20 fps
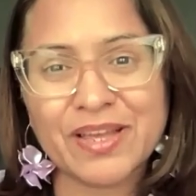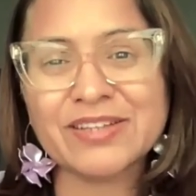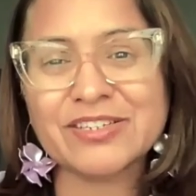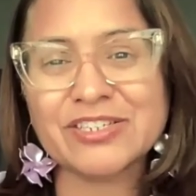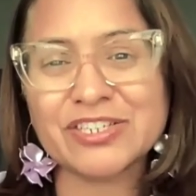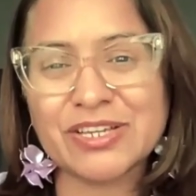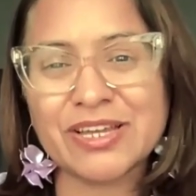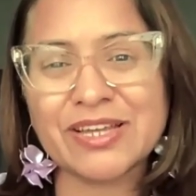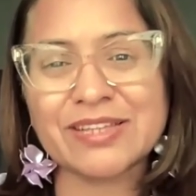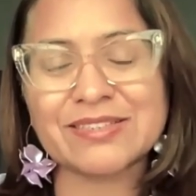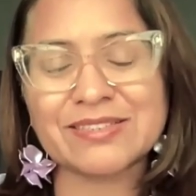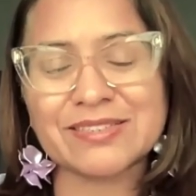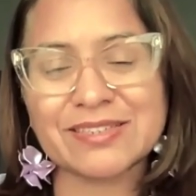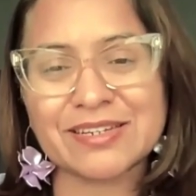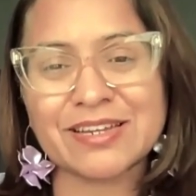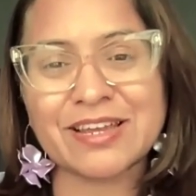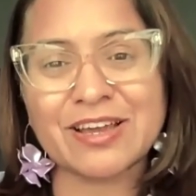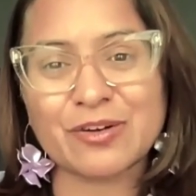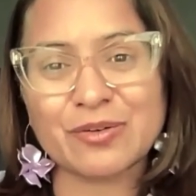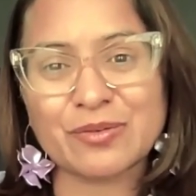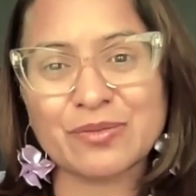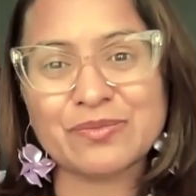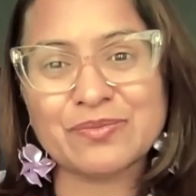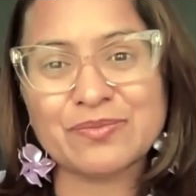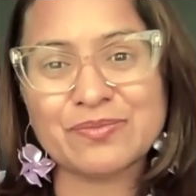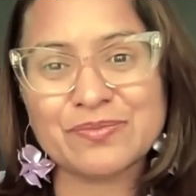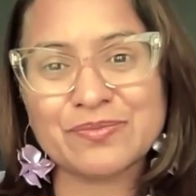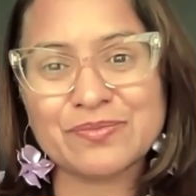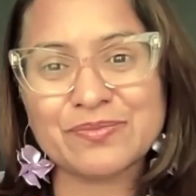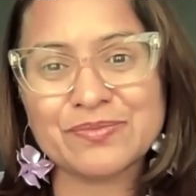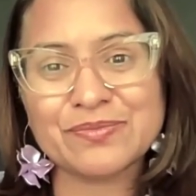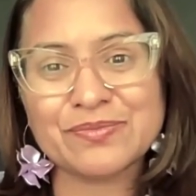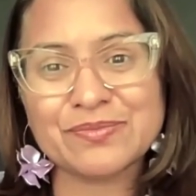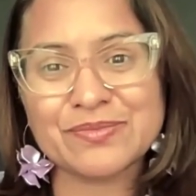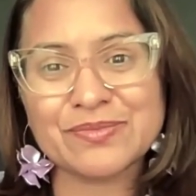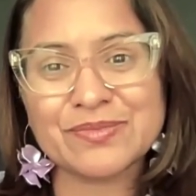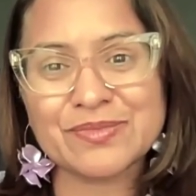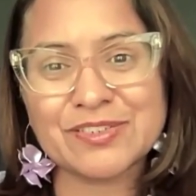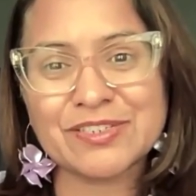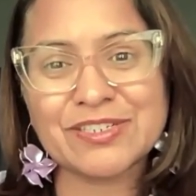And she gets it now.
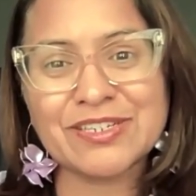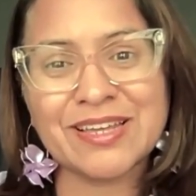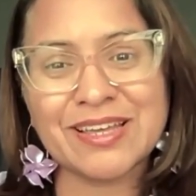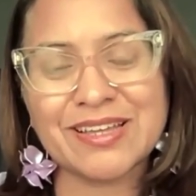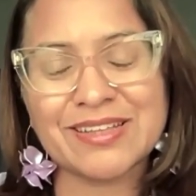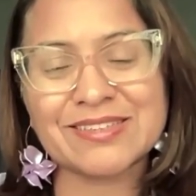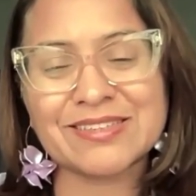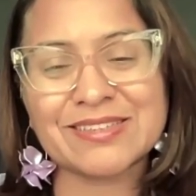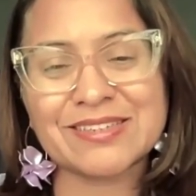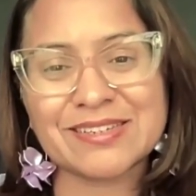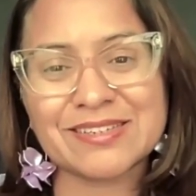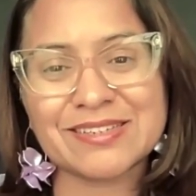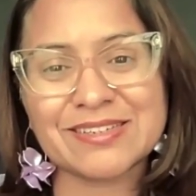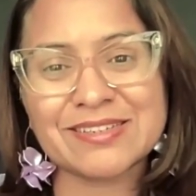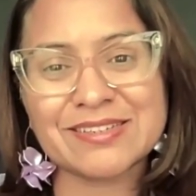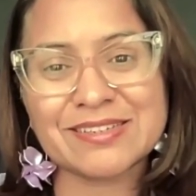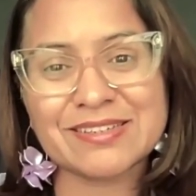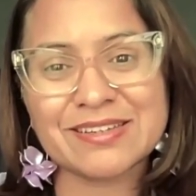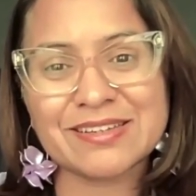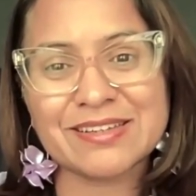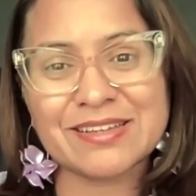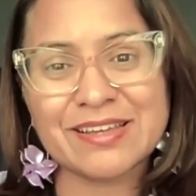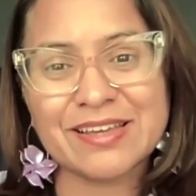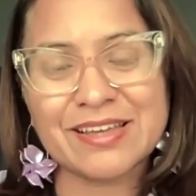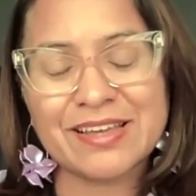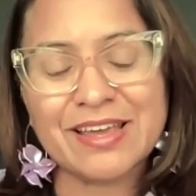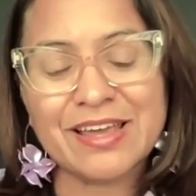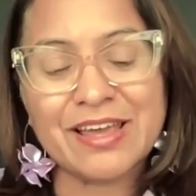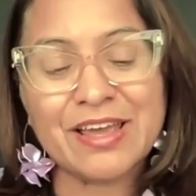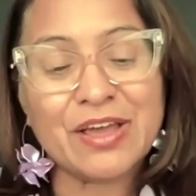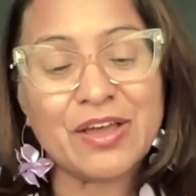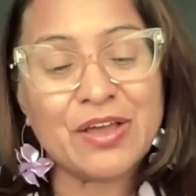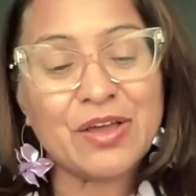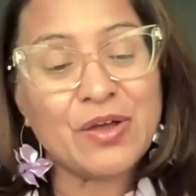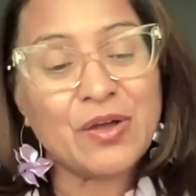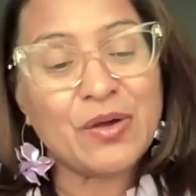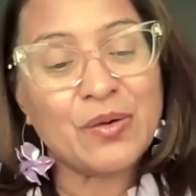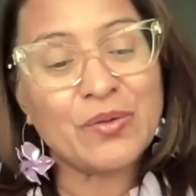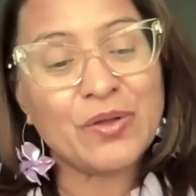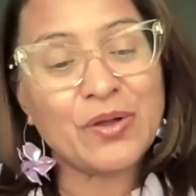She gets it.
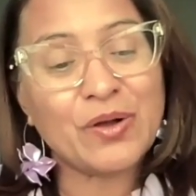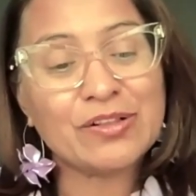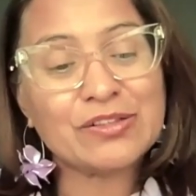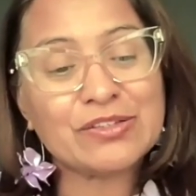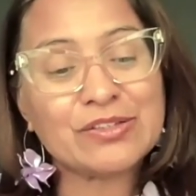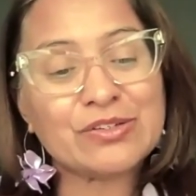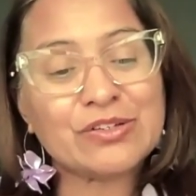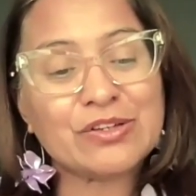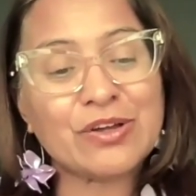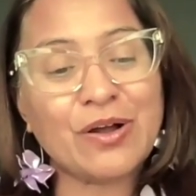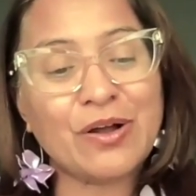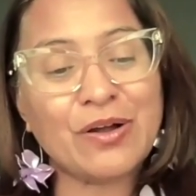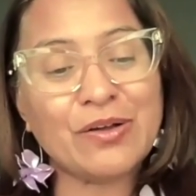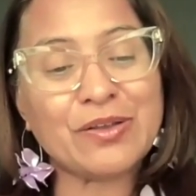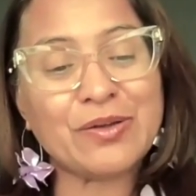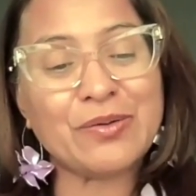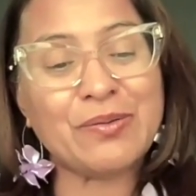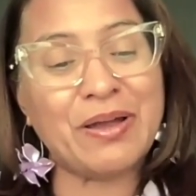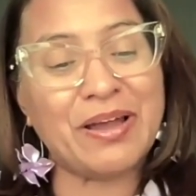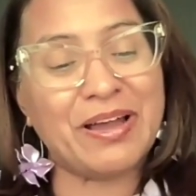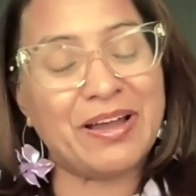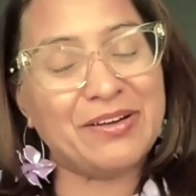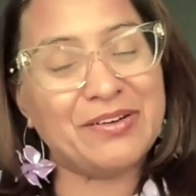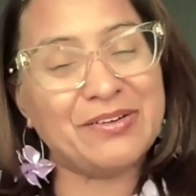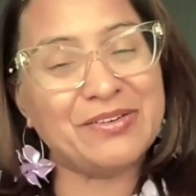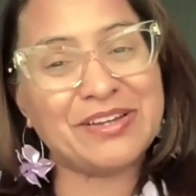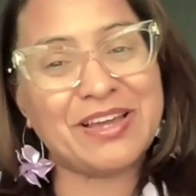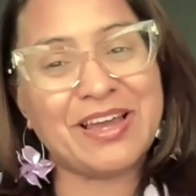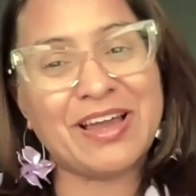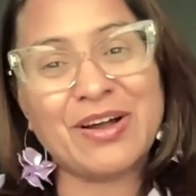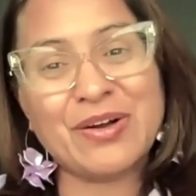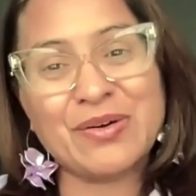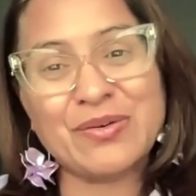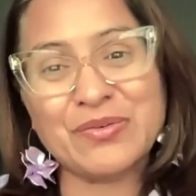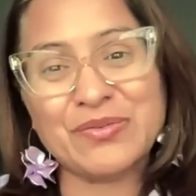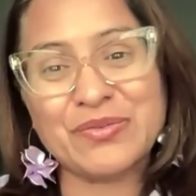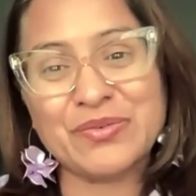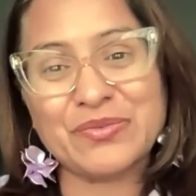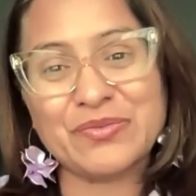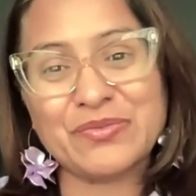We also talked about
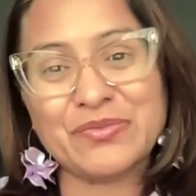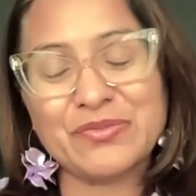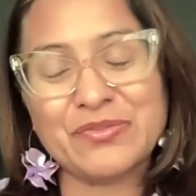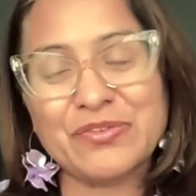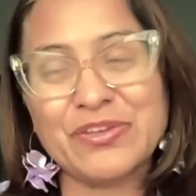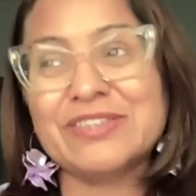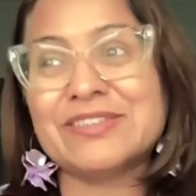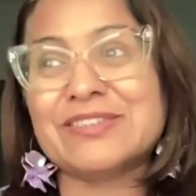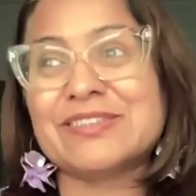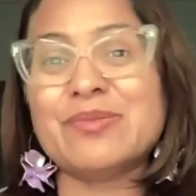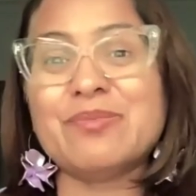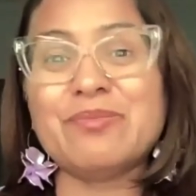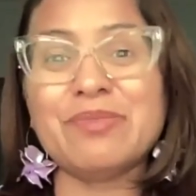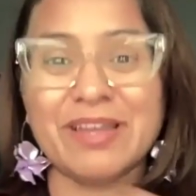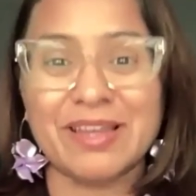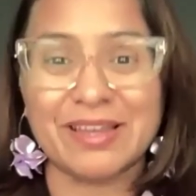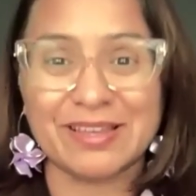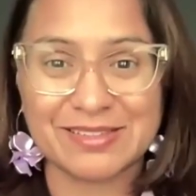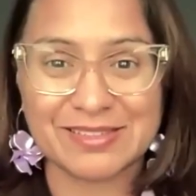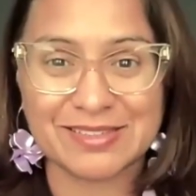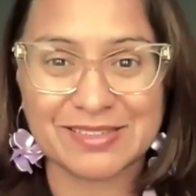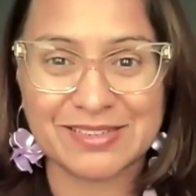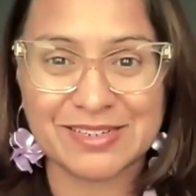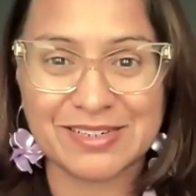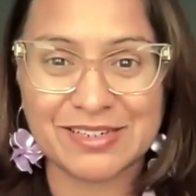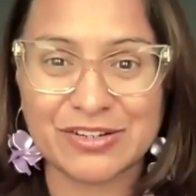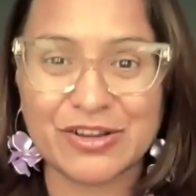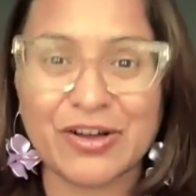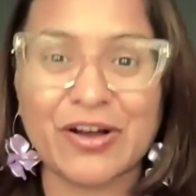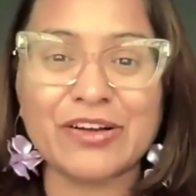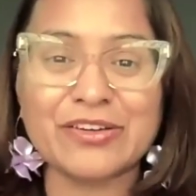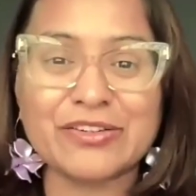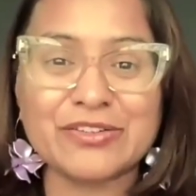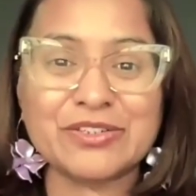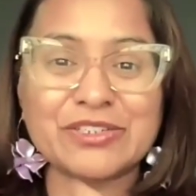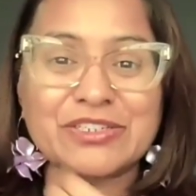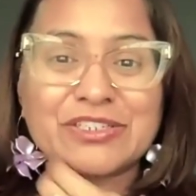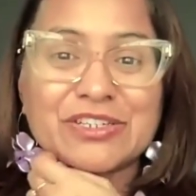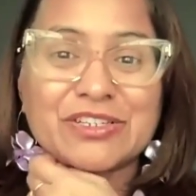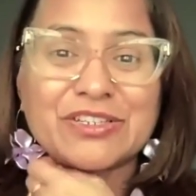how we siblings didn't talk to
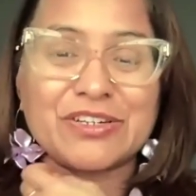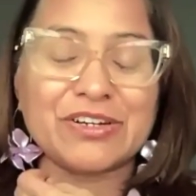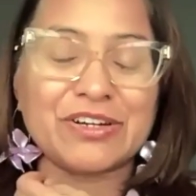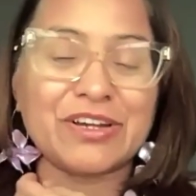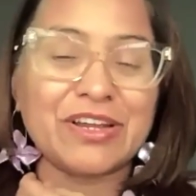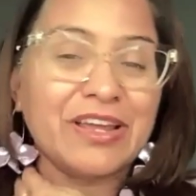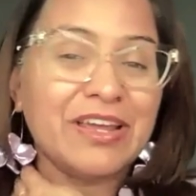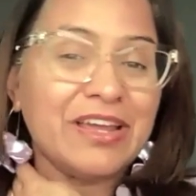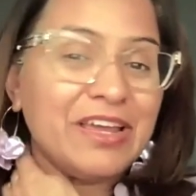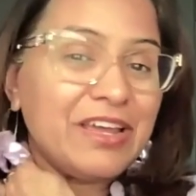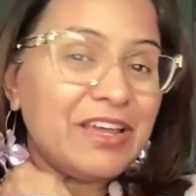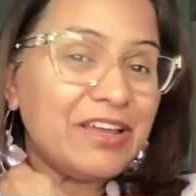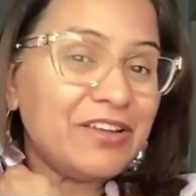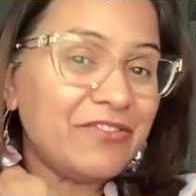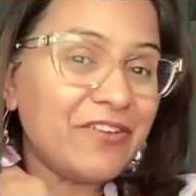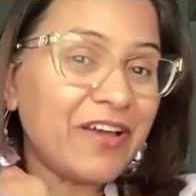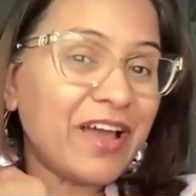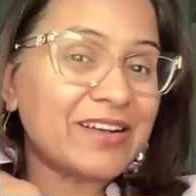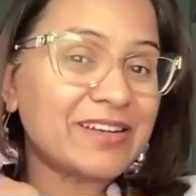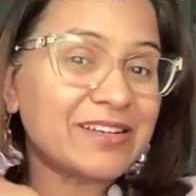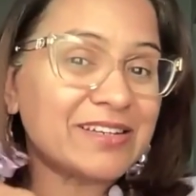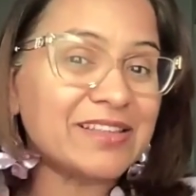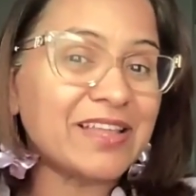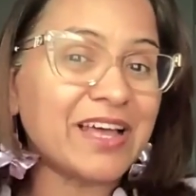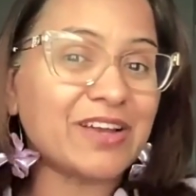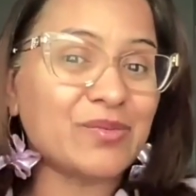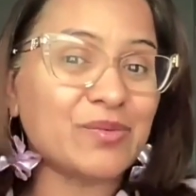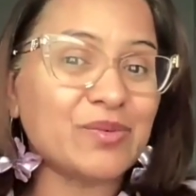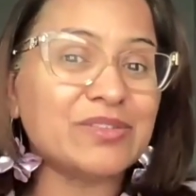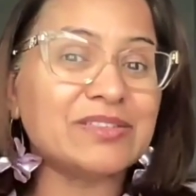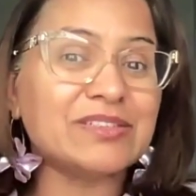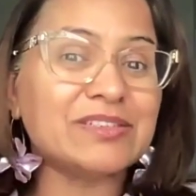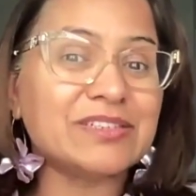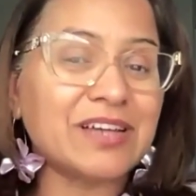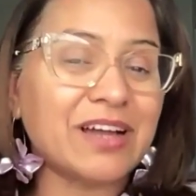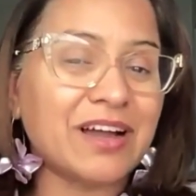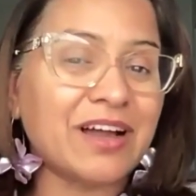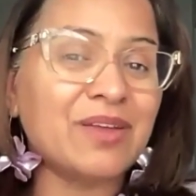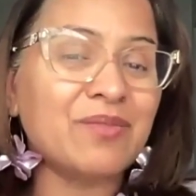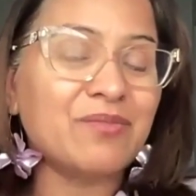each other. In fact, that was the
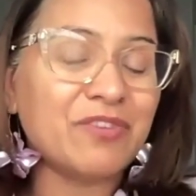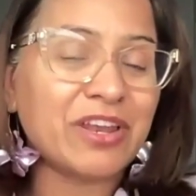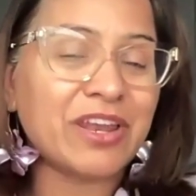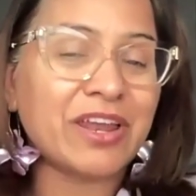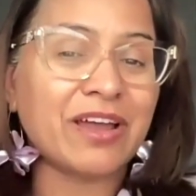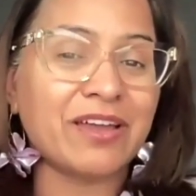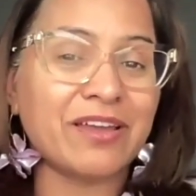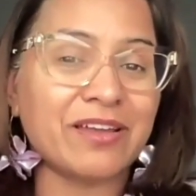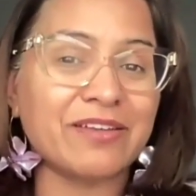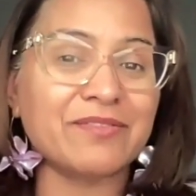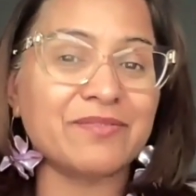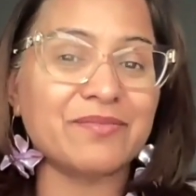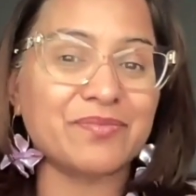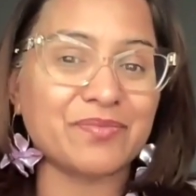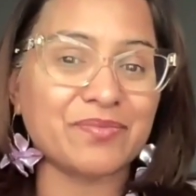time when I